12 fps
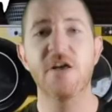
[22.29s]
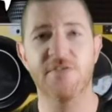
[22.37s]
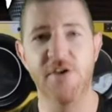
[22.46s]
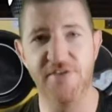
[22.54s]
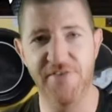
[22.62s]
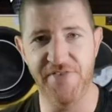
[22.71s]

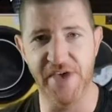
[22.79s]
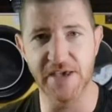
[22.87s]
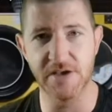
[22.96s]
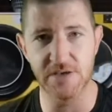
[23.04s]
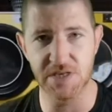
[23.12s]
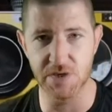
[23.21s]
The
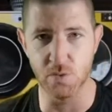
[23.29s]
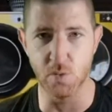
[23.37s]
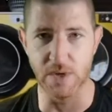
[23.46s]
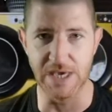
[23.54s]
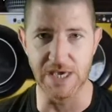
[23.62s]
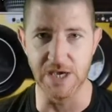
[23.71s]
Things
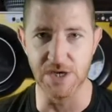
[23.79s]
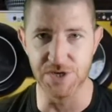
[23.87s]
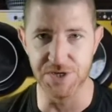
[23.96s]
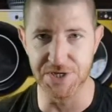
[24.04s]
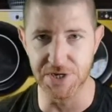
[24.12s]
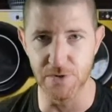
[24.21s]
We
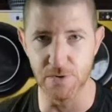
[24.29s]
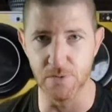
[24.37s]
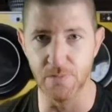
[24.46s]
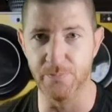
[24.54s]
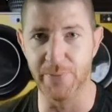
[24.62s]
Do.